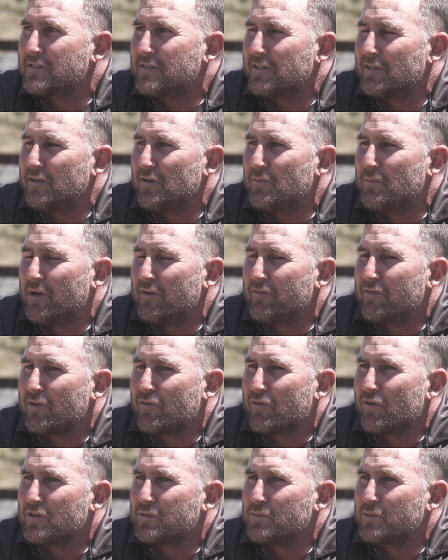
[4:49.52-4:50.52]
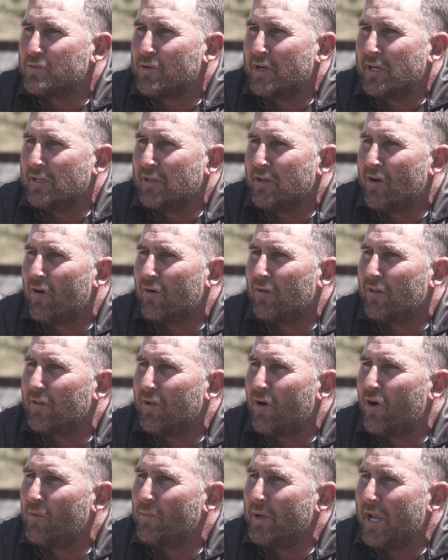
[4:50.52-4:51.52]
It's a little bit of a cross between
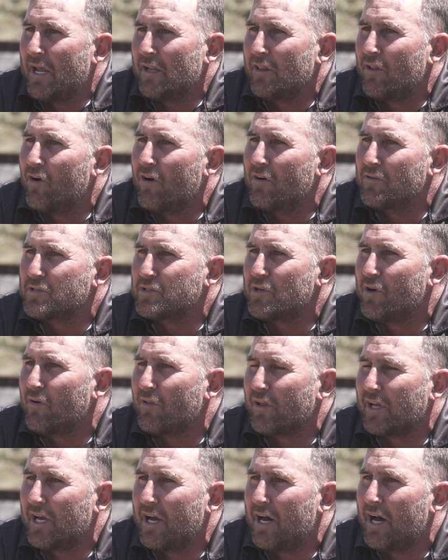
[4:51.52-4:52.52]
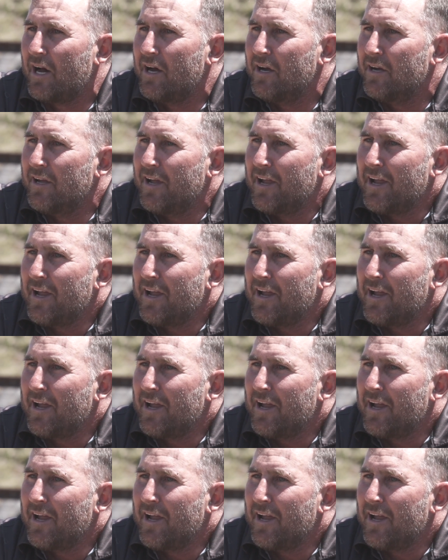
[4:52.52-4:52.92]
hobby and lifestyle, the car.